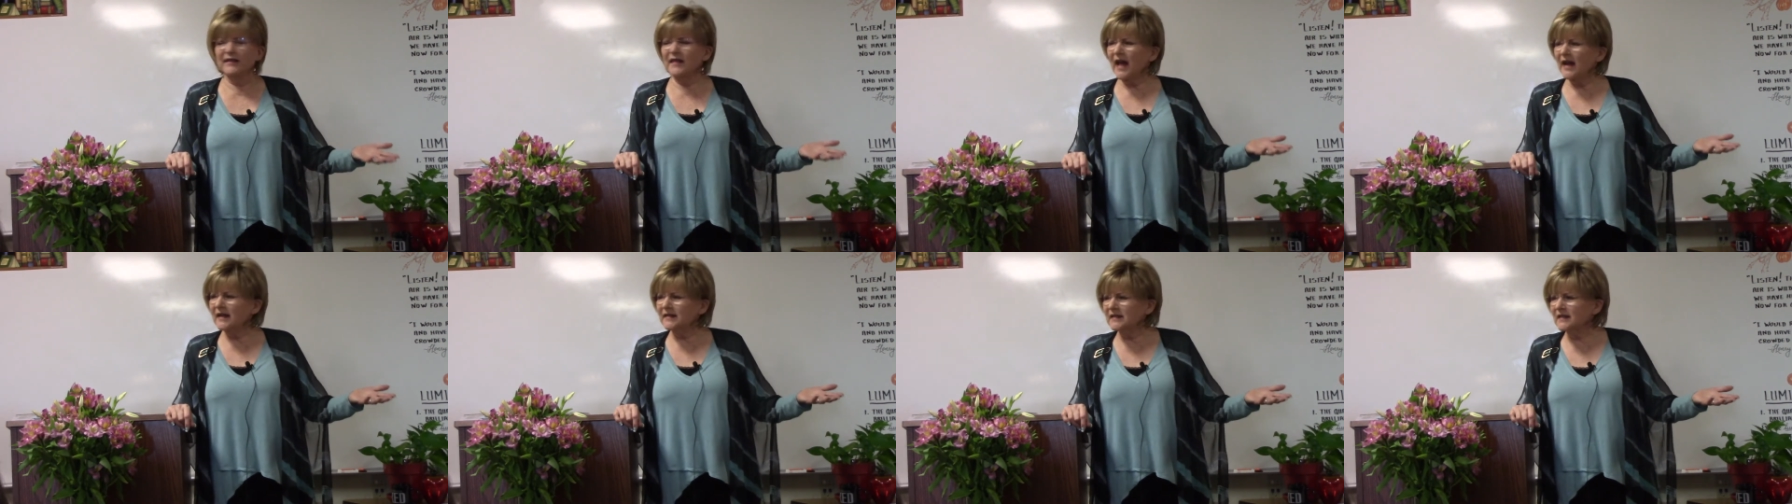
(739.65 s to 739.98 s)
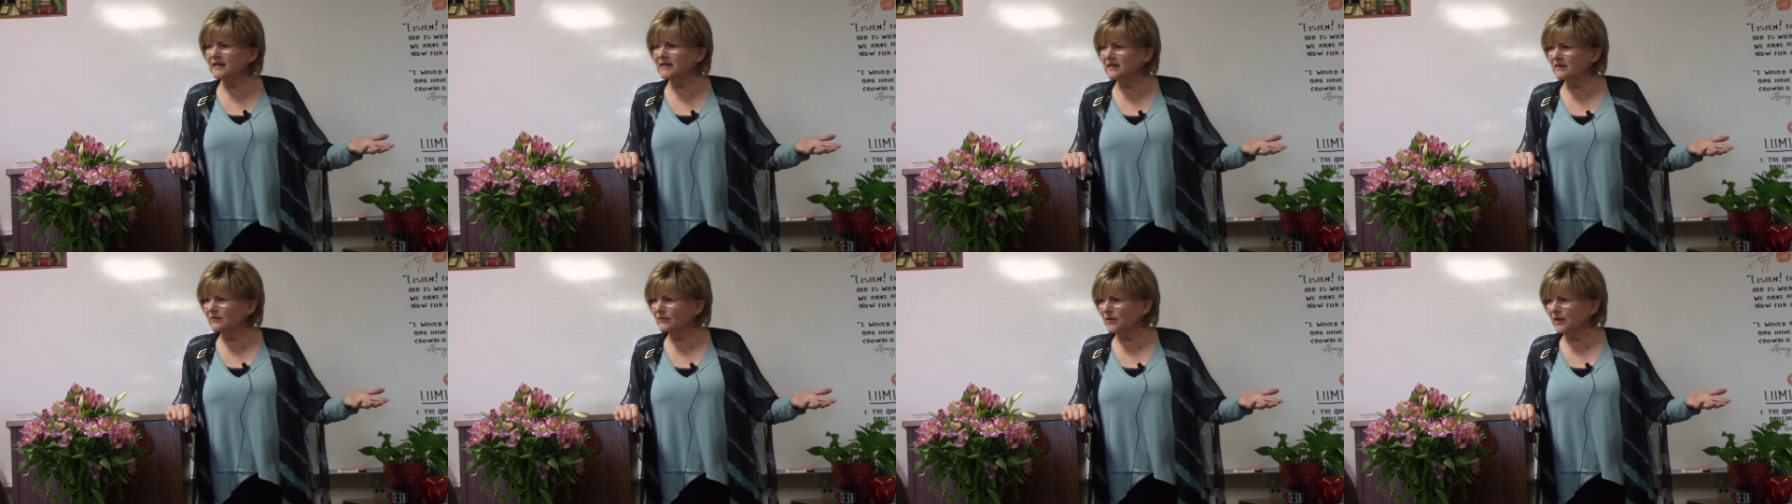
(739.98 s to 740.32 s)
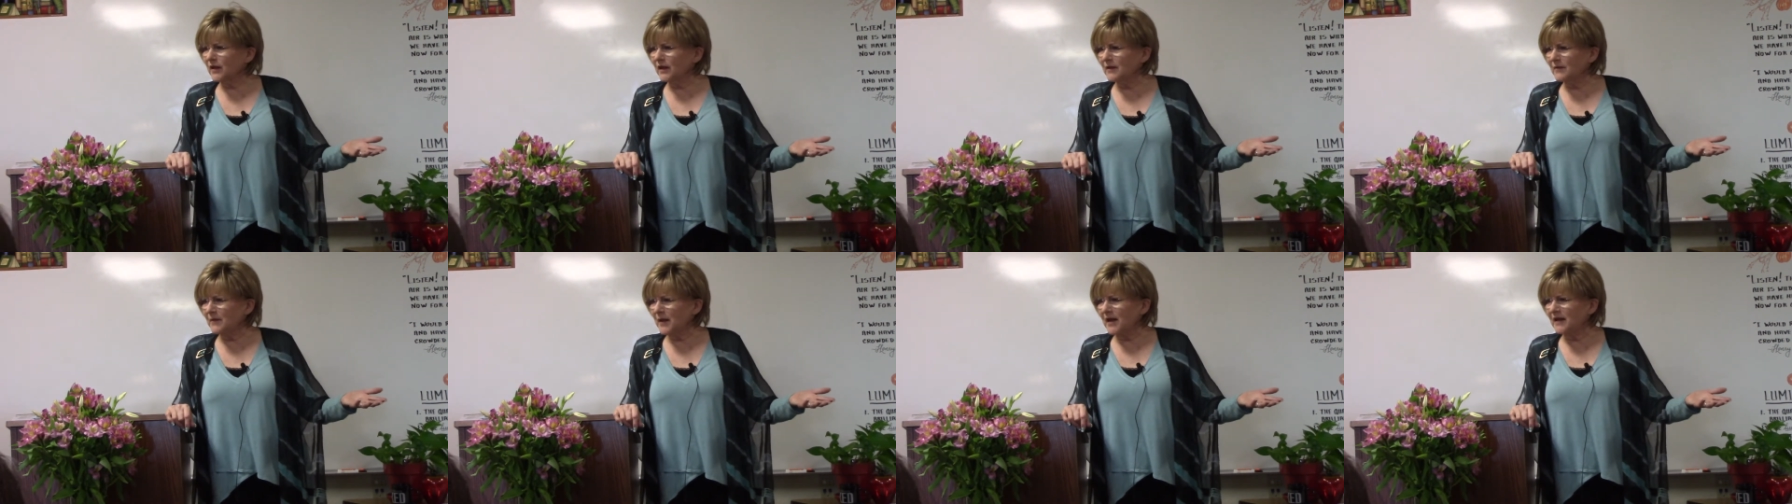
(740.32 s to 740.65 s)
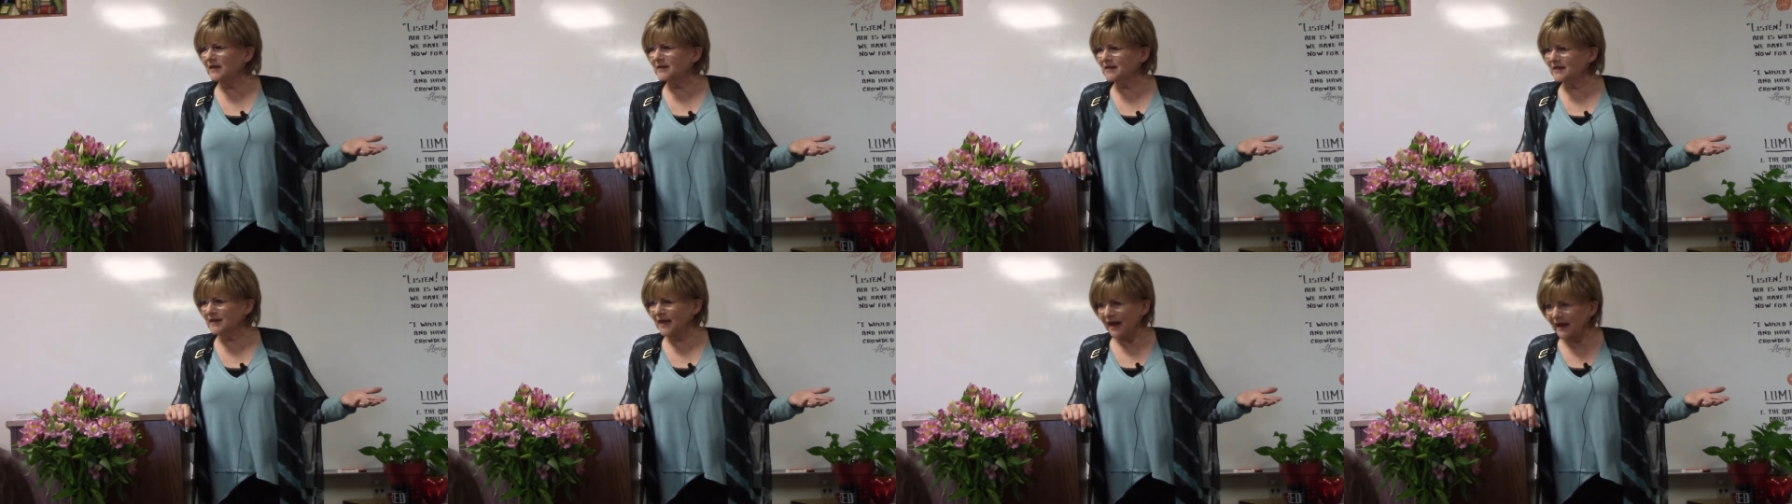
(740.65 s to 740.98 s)
That doesn't really
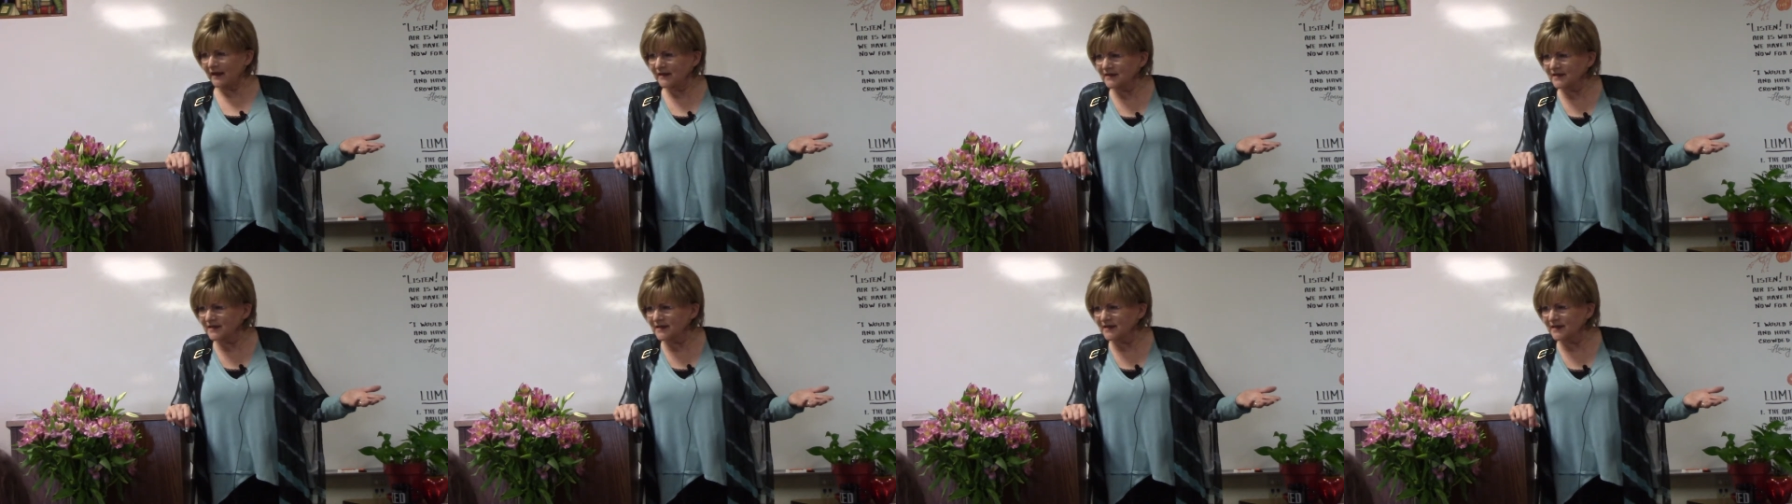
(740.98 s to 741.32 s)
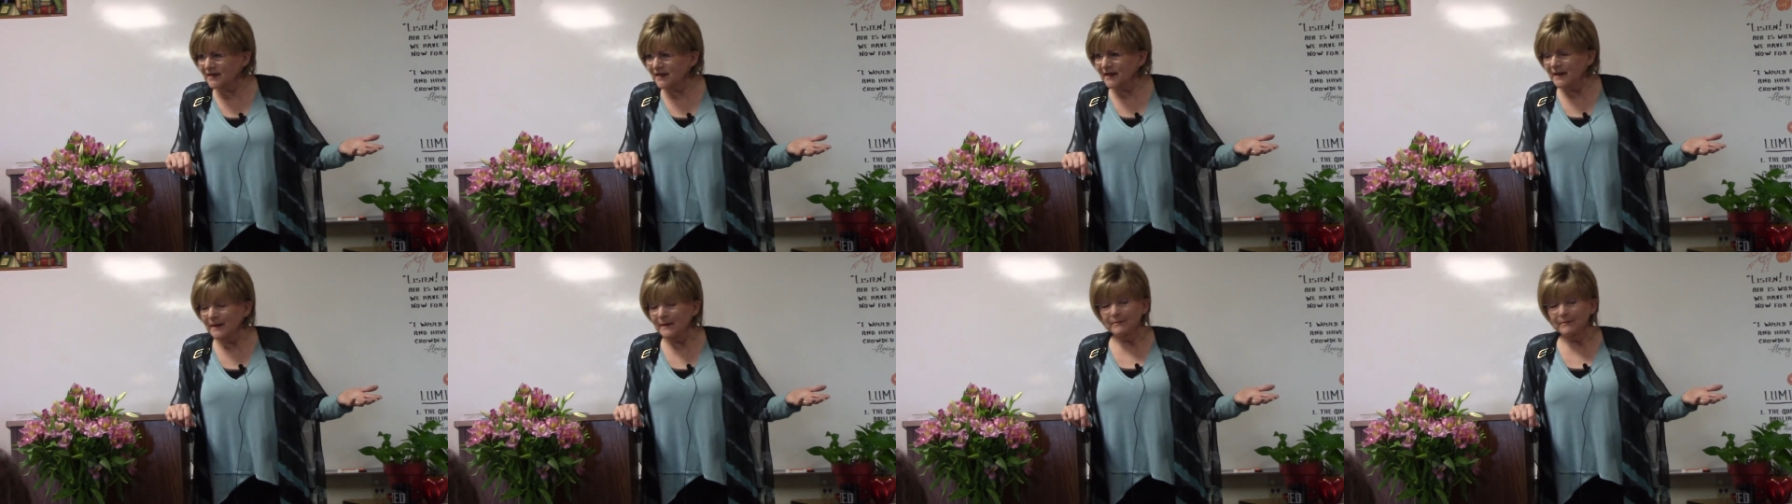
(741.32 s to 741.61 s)
make sense,